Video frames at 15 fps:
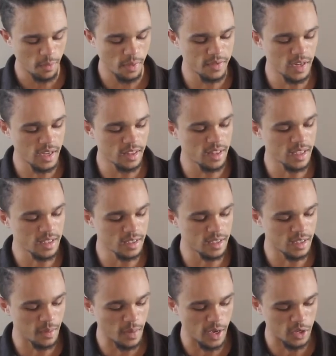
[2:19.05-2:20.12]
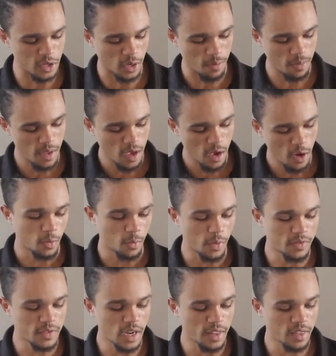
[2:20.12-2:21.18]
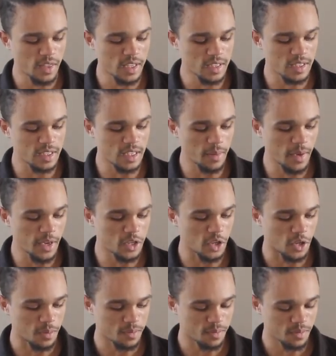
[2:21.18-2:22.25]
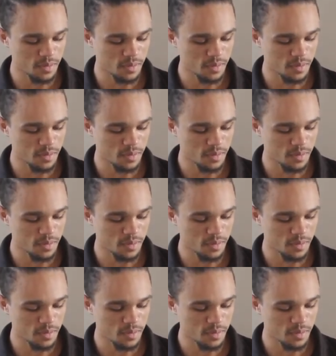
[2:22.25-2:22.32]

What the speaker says: We've done this D major. We've done this C major.